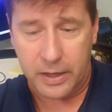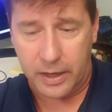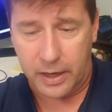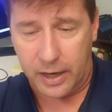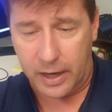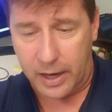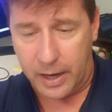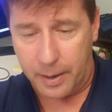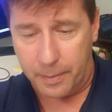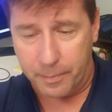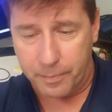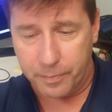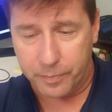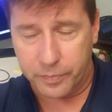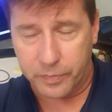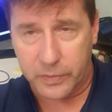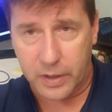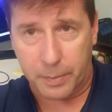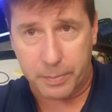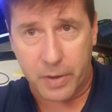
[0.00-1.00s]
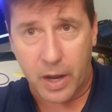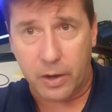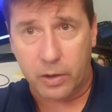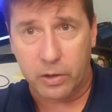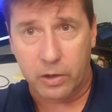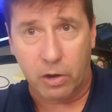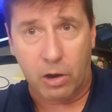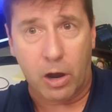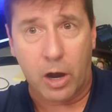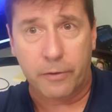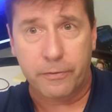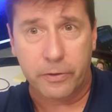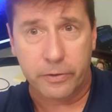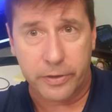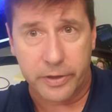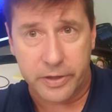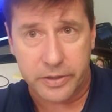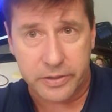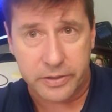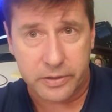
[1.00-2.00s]
I'm not going to offer
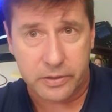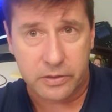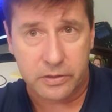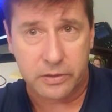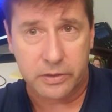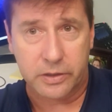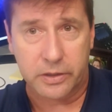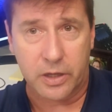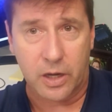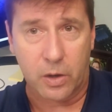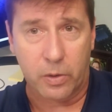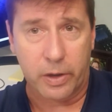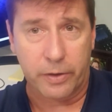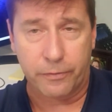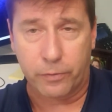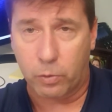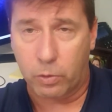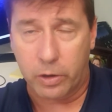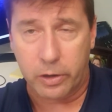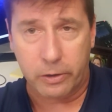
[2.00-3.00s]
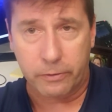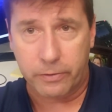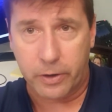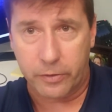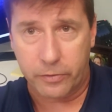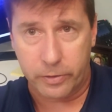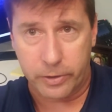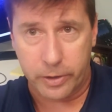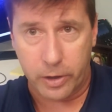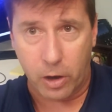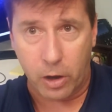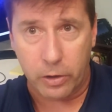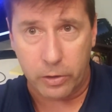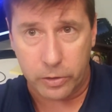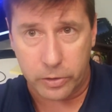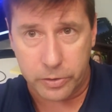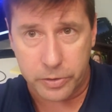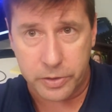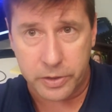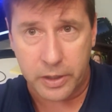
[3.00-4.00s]
this, at $400,
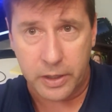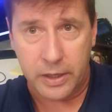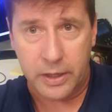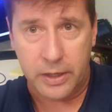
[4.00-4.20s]
$500,